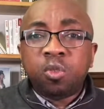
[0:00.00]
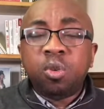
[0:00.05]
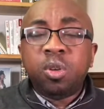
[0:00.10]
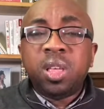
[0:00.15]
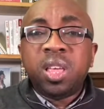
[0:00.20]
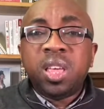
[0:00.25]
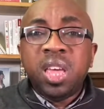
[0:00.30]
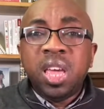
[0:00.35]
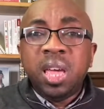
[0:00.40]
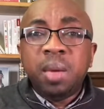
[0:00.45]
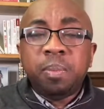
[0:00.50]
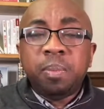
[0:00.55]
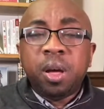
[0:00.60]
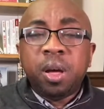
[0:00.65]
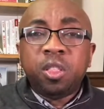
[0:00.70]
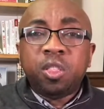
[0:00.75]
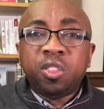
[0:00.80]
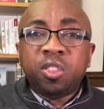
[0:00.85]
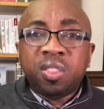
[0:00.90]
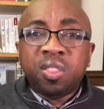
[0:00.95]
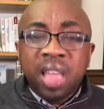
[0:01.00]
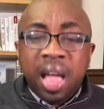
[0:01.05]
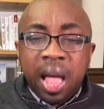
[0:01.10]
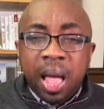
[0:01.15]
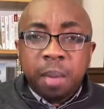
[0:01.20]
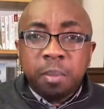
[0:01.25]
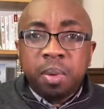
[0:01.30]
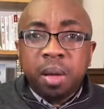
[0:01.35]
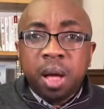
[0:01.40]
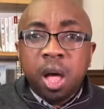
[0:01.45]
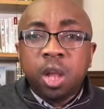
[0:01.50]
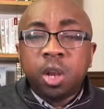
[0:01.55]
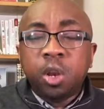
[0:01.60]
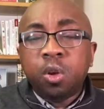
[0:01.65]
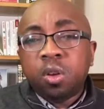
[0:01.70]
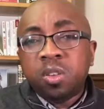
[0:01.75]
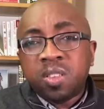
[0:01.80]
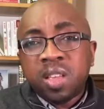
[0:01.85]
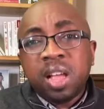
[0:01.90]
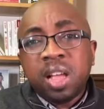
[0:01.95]
to keep a tab on
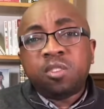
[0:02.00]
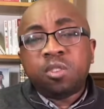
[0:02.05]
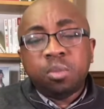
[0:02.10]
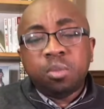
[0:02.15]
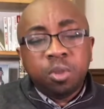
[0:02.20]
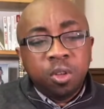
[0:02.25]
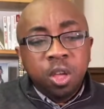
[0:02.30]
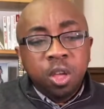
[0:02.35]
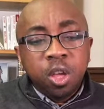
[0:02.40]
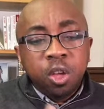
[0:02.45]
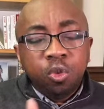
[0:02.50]
those customers,